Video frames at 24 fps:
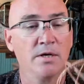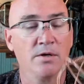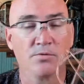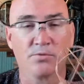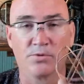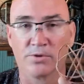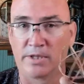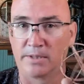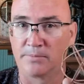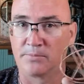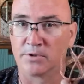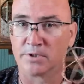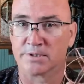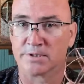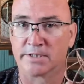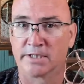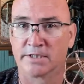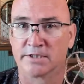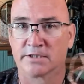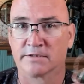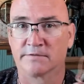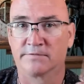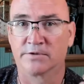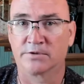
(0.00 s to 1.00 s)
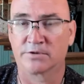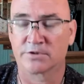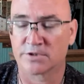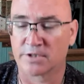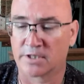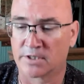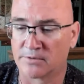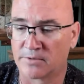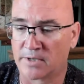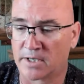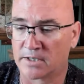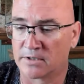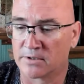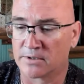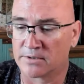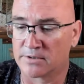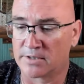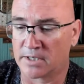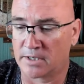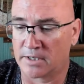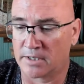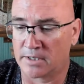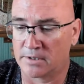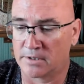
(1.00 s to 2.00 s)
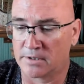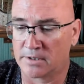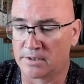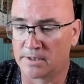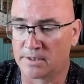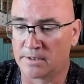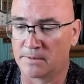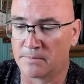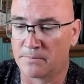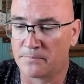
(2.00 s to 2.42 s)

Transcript: when they put a tensor field generator in their area.